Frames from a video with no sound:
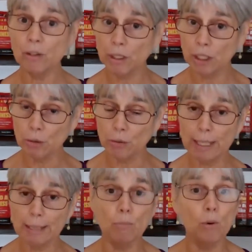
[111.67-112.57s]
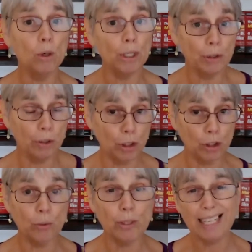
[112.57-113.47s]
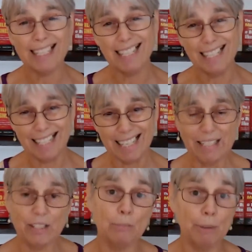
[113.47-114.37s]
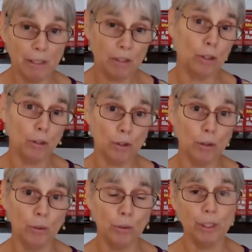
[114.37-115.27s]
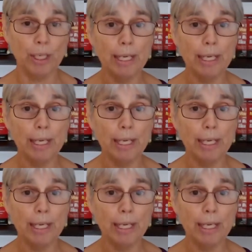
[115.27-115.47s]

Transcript: You can do that more or you can do that less, but it's not so good.